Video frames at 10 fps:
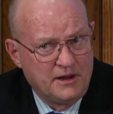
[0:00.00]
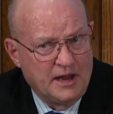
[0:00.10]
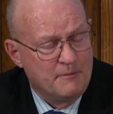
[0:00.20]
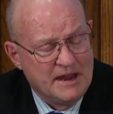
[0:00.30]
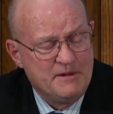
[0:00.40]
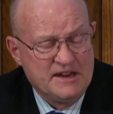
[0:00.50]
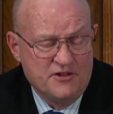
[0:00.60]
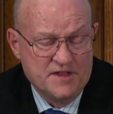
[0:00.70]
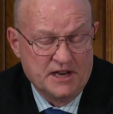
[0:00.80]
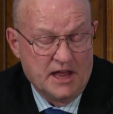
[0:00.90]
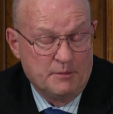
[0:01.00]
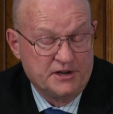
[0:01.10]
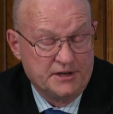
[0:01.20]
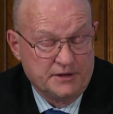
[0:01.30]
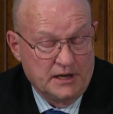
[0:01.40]
and maybe even the
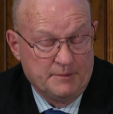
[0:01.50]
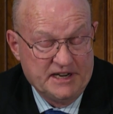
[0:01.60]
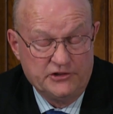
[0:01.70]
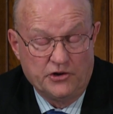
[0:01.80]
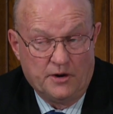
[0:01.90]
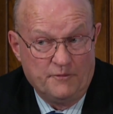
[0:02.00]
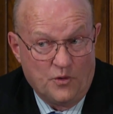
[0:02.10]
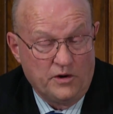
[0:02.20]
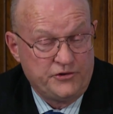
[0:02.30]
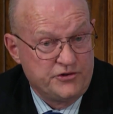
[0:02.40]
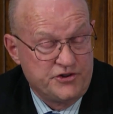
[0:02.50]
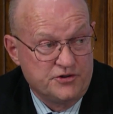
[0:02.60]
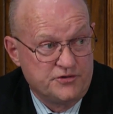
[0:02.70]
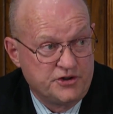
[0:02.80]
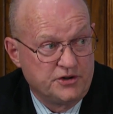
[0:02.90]
Lebanese armed forces
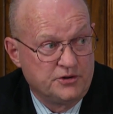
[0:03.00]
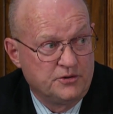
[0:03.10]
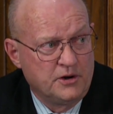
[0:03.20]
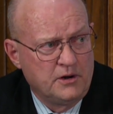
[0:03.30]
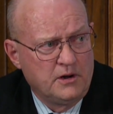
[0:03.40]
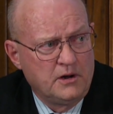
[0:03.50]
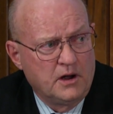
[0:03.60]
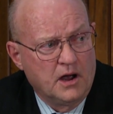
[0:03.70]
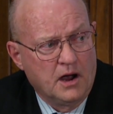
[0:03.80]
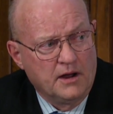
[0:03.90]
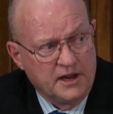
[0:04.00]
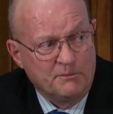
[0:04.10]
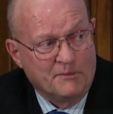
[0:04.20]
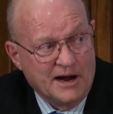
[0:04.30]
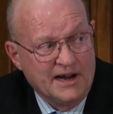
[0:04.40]
do too,
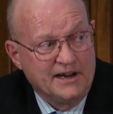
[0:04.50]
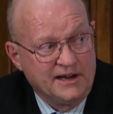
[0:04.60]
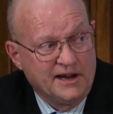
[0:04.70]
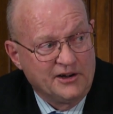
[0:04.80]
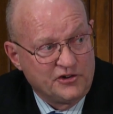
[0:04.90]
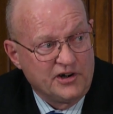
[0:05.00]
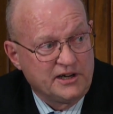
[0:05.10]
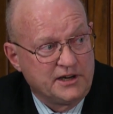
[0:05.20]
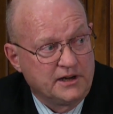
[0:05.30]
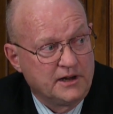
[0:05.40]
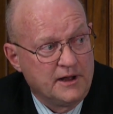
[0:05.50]
it might get tricky.